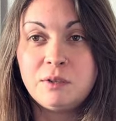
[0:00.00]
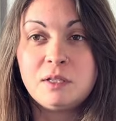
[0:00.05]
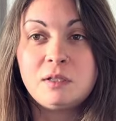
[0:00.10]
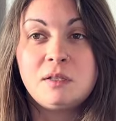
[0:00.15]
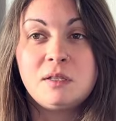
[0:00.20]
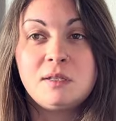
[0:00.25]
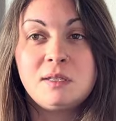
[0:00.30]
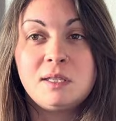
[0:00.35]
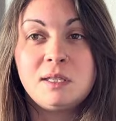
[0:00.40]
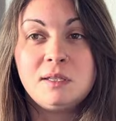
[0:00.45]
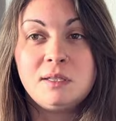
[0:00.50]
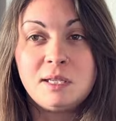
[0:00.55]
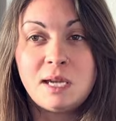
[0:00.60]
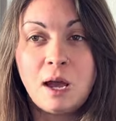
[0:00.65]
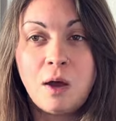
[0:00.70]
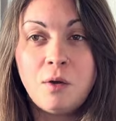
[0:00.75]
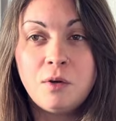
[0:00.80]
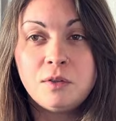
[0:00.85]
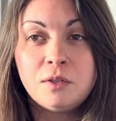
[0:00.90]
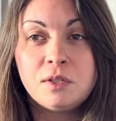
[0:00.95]
This is the
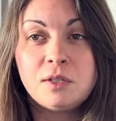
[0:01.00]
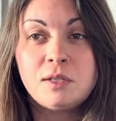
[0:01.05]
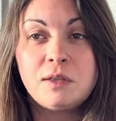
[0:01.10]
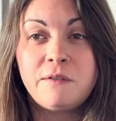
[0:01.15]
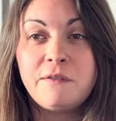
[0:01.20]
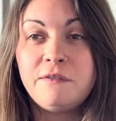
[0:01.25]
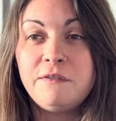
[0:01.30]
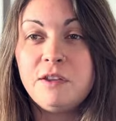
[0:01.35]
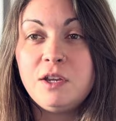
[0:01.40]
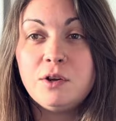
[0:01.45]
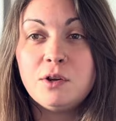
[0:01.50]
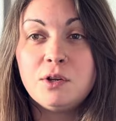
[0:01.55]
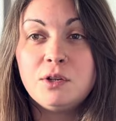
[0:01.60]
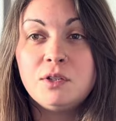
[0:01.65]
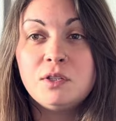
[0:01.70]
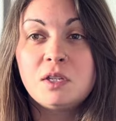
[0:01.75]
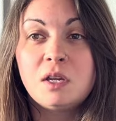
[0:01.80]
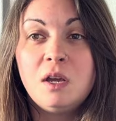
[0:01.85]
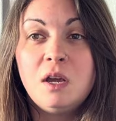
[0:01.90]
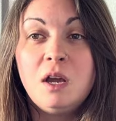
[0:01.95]
doubts, the
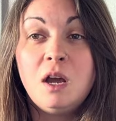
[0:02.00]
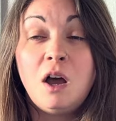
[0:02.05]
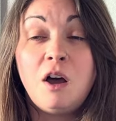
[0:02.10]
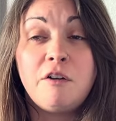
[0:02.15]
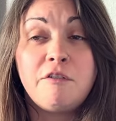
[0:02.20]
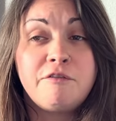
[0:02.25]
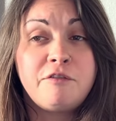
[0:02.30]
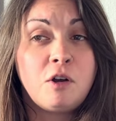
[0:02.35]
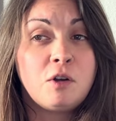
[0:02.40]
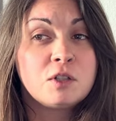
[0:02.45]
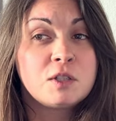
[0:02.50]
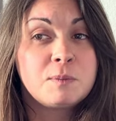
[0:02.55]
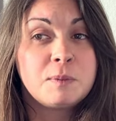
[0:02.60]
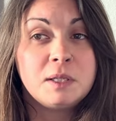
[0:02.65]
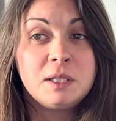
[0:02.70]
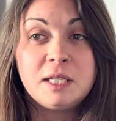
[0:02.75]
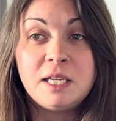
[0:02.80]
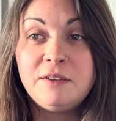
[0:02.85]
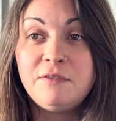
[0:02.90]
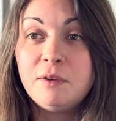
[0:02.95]
fears, a false
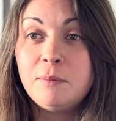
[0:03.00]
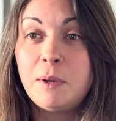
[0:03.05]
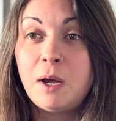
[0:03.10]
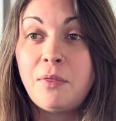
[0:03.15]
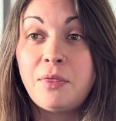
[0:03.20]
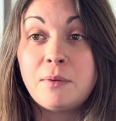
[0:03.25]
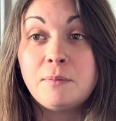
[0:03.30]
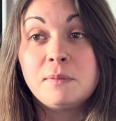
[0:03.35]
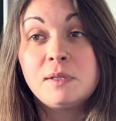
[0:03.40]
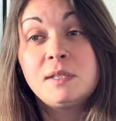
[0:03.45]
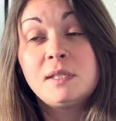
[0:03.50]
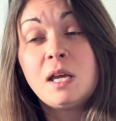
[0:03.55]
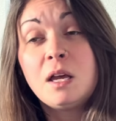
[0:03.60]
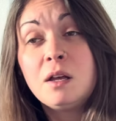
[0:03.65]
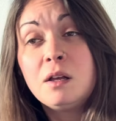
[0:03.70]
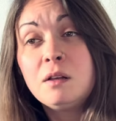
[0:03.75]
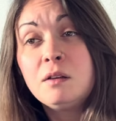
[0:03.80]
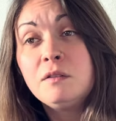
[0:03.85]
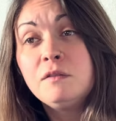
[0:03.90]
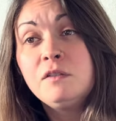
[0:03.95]
belief about
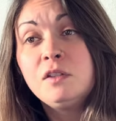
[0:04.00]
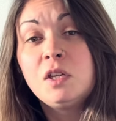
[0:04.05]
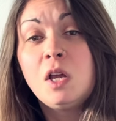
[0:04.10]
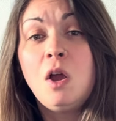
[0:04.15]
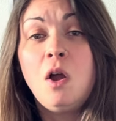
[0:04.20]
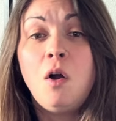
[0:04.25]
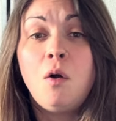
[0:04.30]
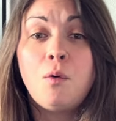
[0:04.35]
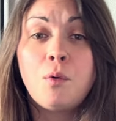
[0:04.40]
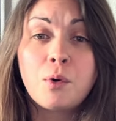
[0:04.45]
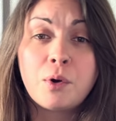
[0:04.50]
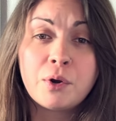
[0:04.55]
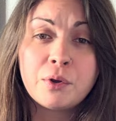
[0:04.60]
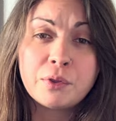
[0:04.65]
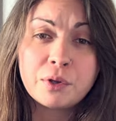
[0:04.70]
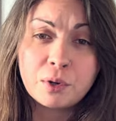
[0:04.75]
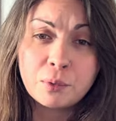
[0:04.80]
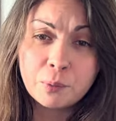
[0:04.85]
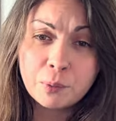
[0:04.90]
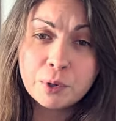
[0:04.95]
themselves or
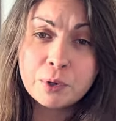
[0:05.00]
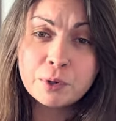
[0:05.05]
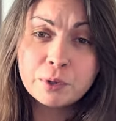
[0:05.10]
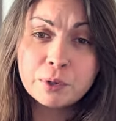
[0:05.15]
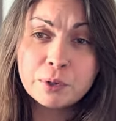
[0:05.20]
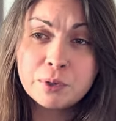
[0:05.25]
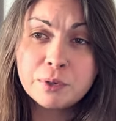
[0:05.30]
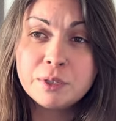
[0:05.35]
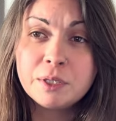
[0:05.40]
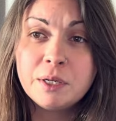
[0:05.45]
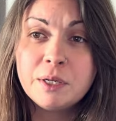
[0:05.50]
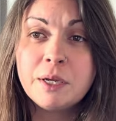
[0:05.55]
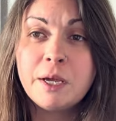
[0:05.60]
their world.